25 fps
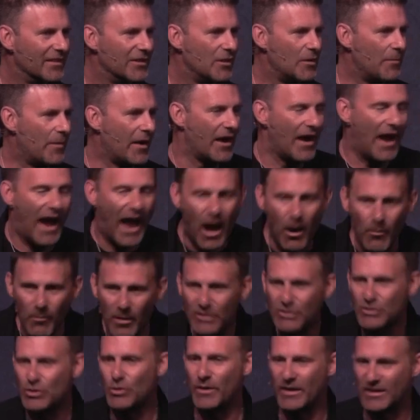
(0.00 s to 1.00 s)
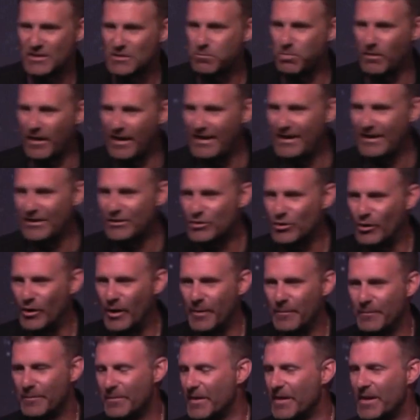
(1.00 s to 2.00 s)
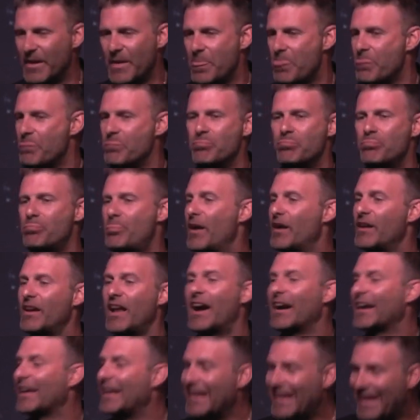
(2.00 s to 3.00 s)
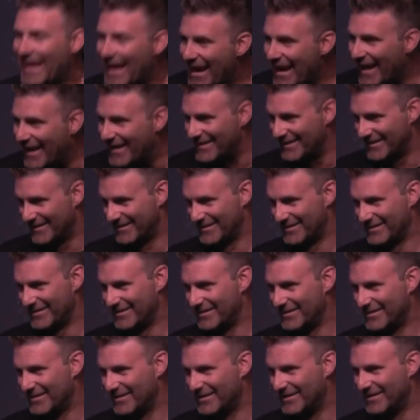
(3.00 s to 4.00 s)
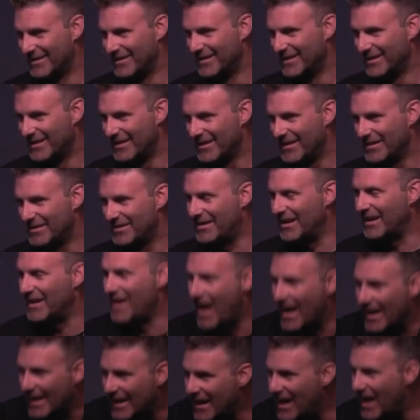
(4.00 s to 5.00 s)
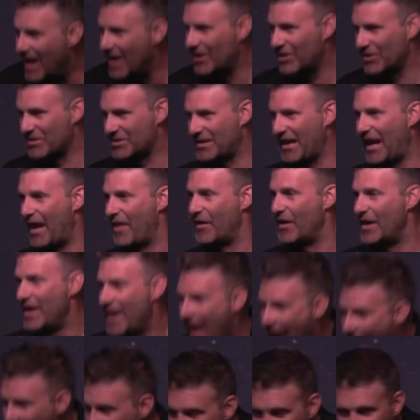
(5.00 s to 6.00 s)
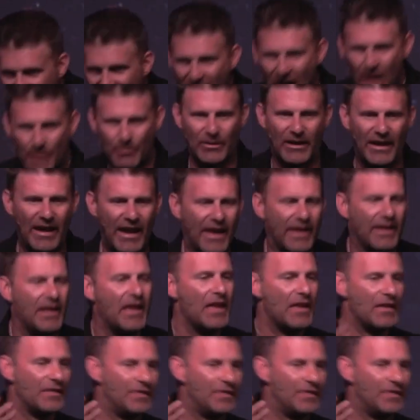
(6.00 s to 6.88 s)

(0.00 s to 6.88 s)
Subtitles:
No matter how much you explain it to them, they're not going to get it. They're not going to understand. They're not going to comprehend.